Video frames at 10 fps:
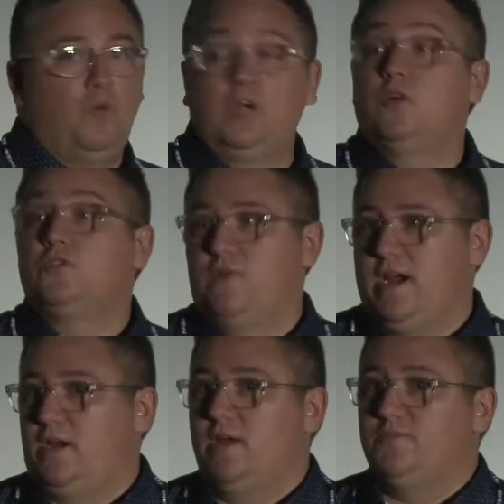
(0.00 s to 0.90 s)
What goes
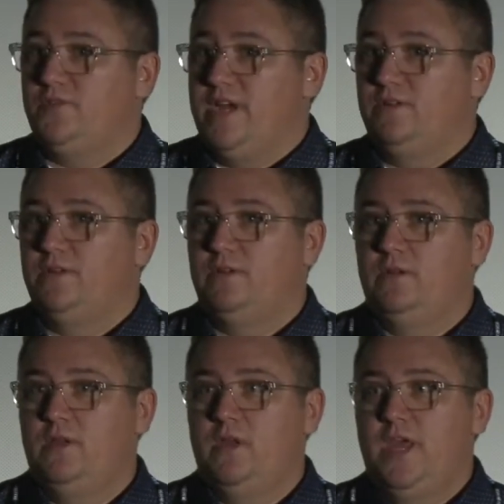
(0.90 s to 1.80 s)
around comes around.
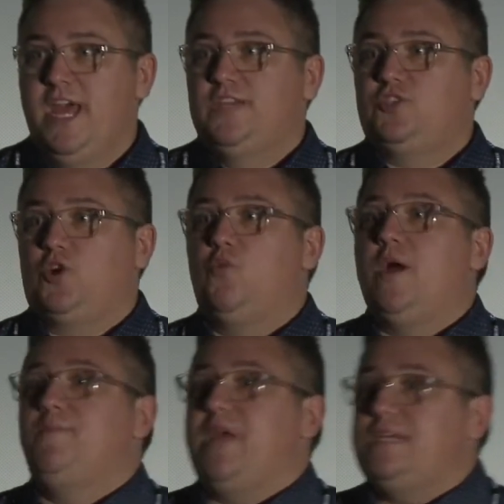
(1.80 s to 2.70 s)
So,
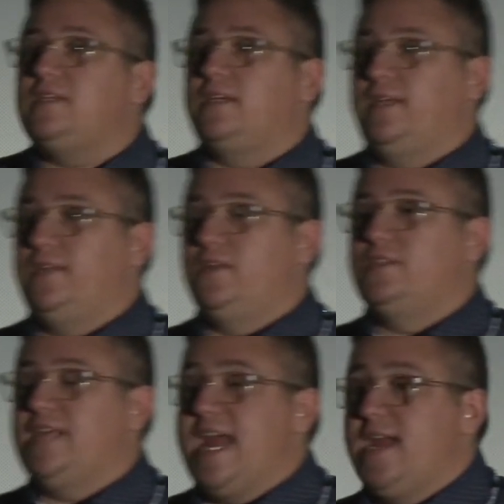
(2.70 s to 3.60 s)
what basically they're
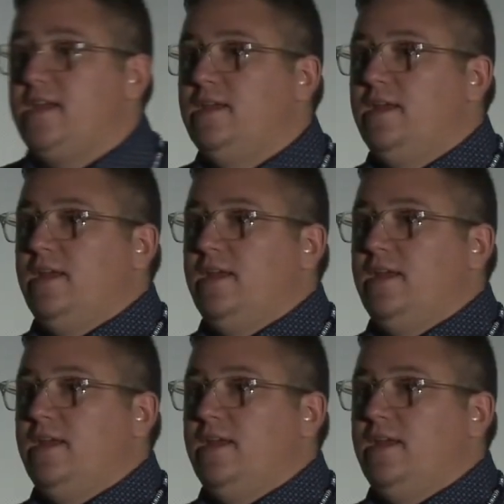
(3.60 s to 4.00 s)
saying,